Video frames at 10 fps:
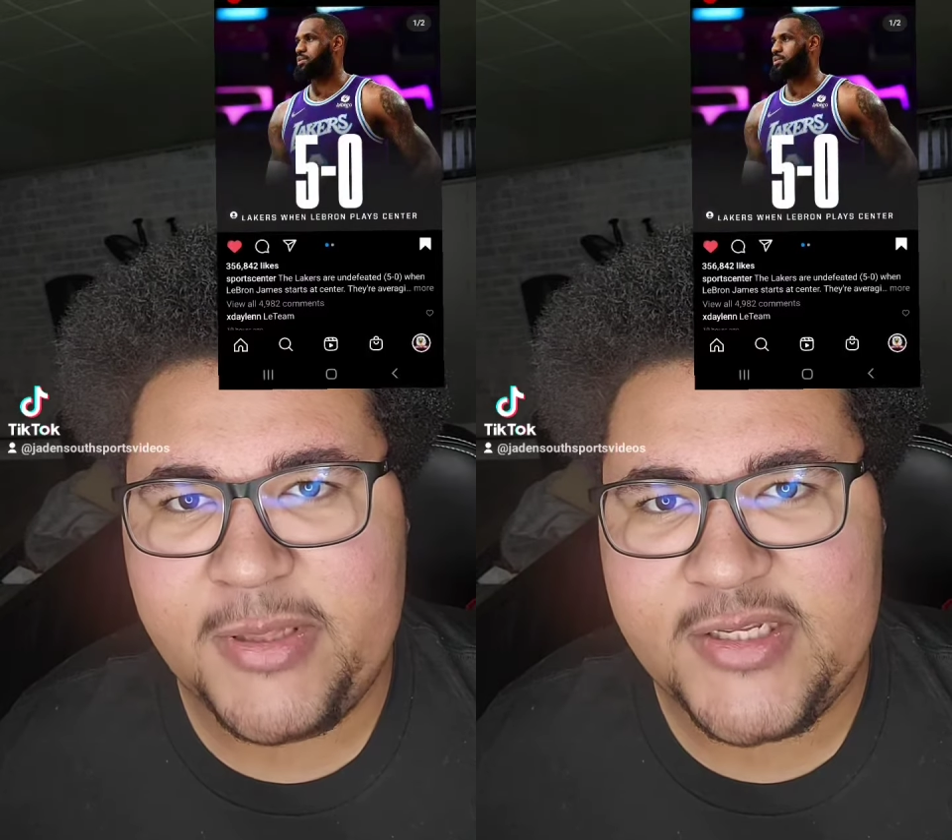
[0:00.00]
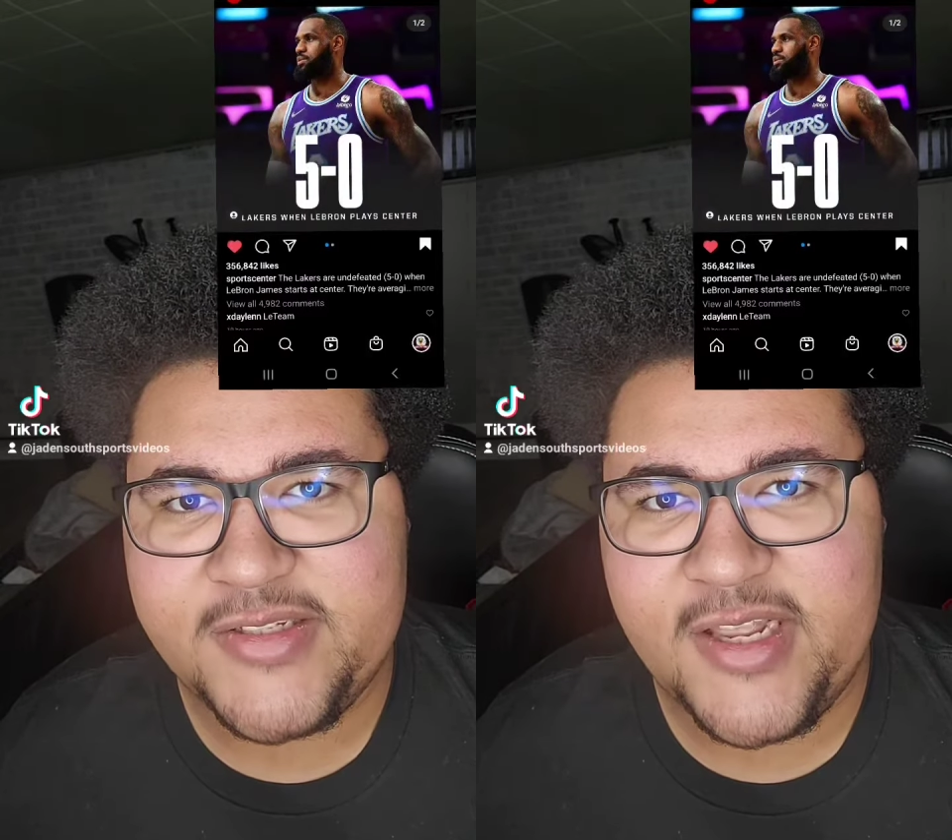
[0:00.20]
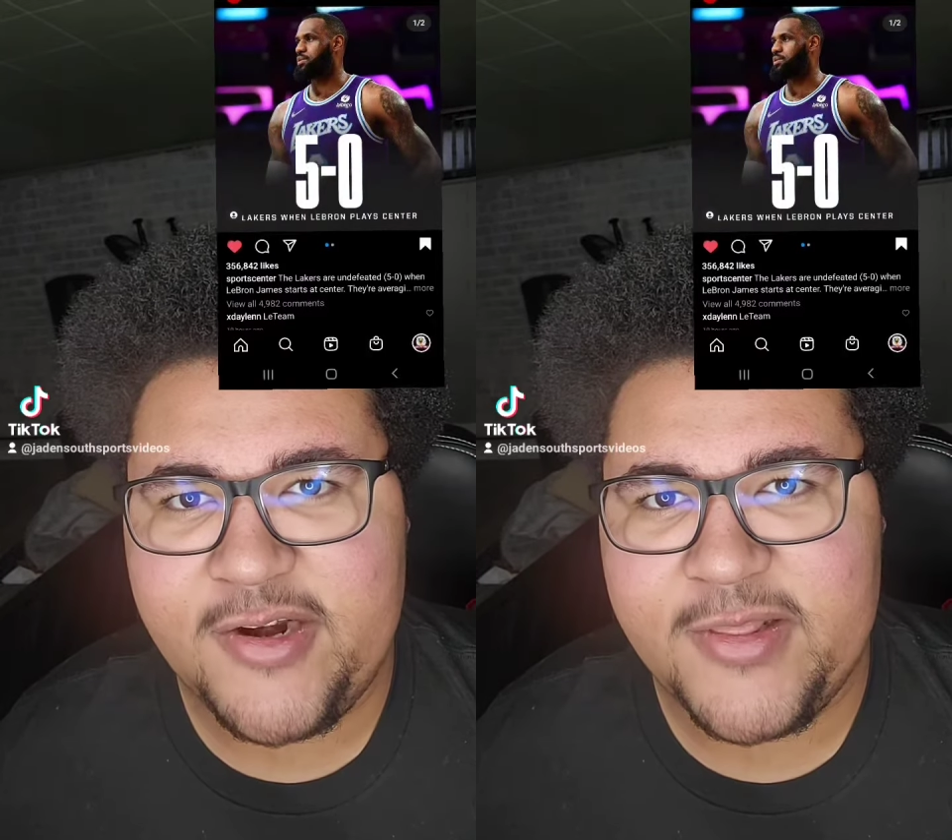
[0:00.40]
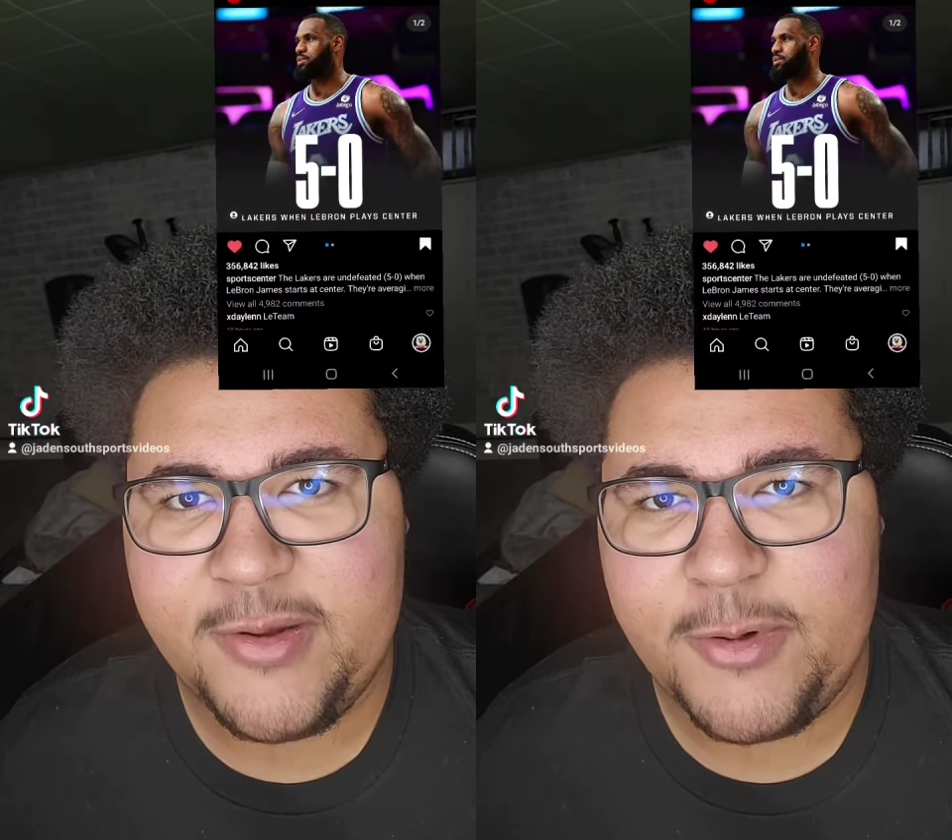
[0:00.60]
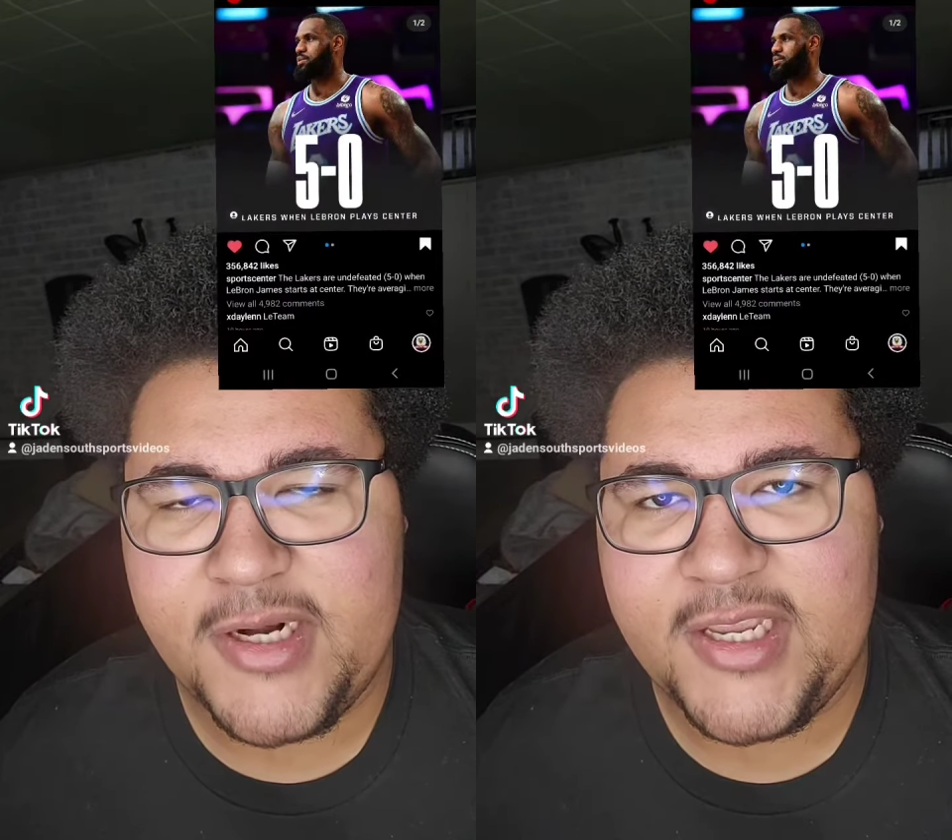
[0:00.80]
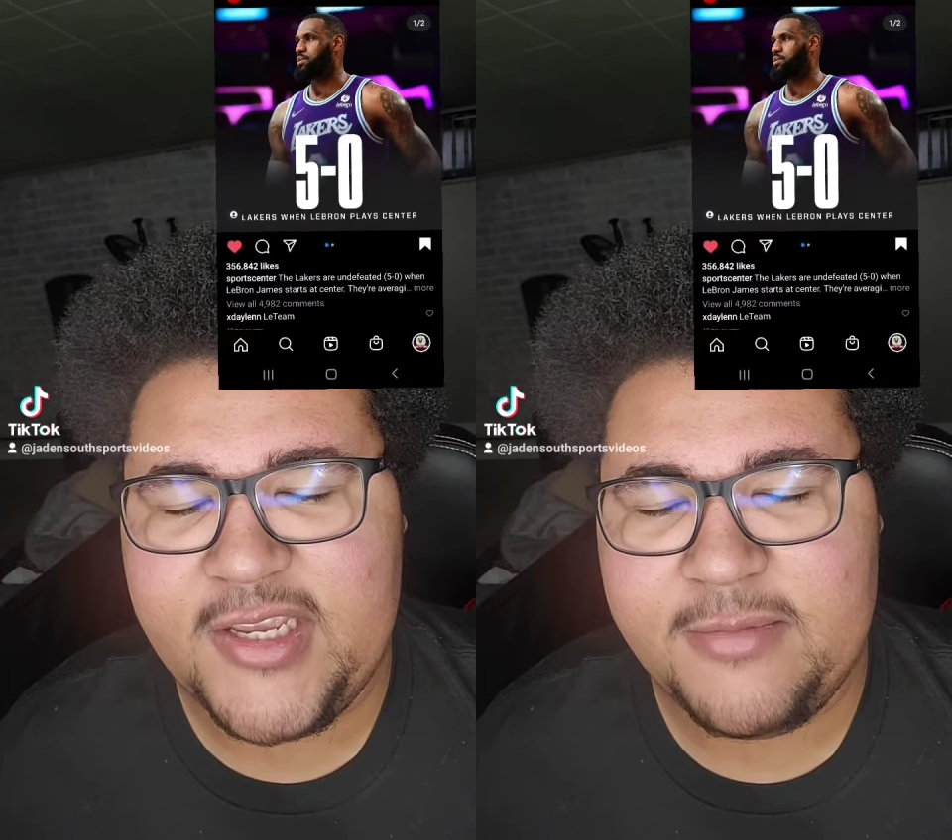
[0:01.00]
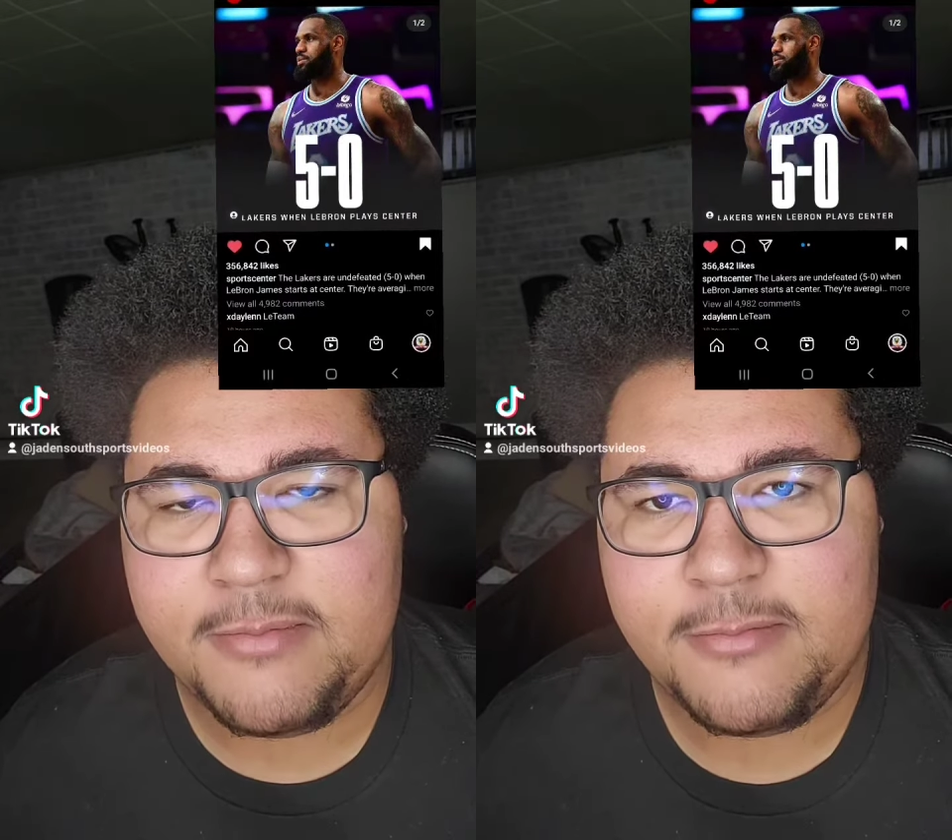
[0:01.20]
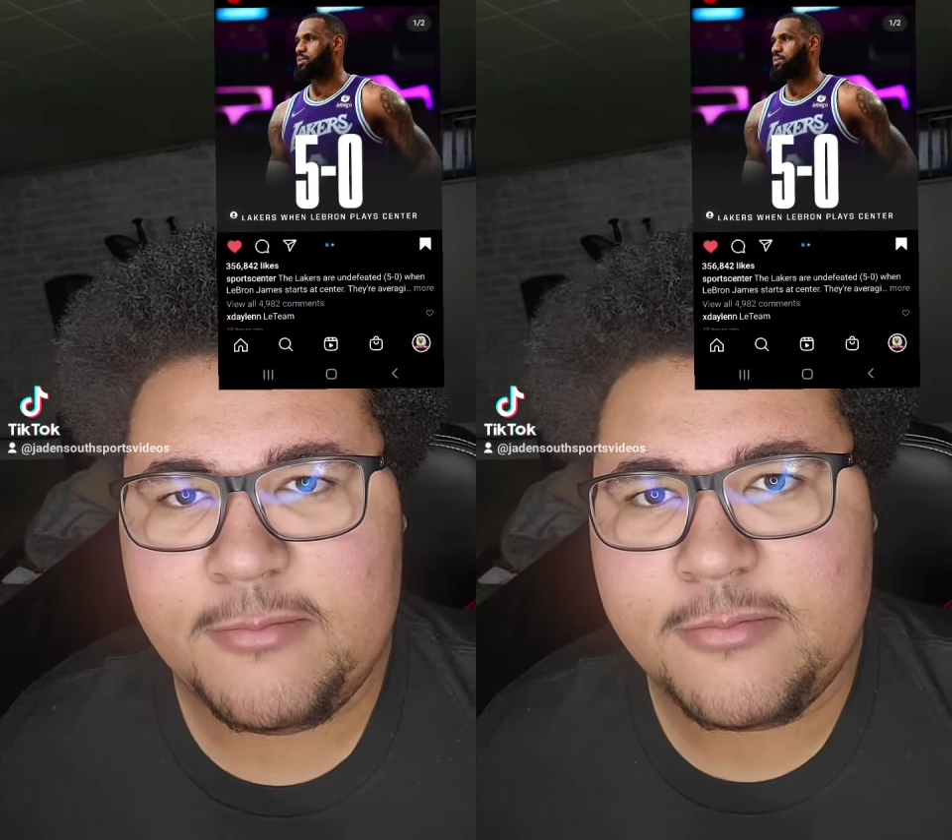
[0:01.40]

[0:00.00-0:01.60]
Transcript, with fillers: plays center, they win a game.